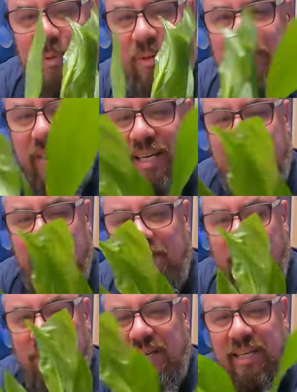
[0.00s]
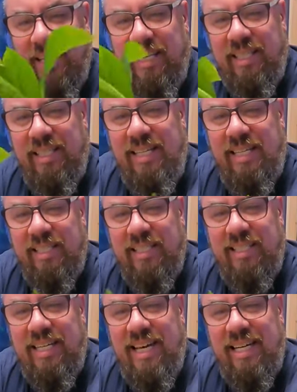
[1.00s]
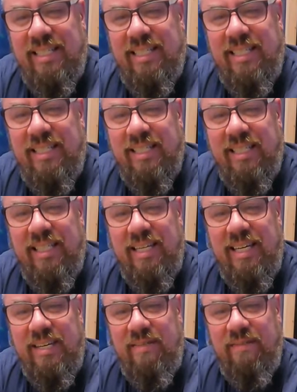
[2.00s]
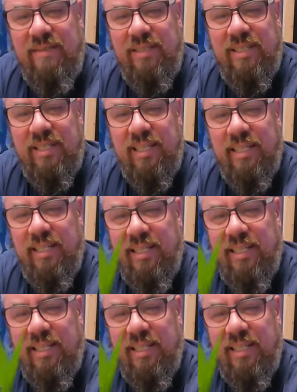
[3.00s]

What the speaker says: pots of them. Decent size, decent leaves.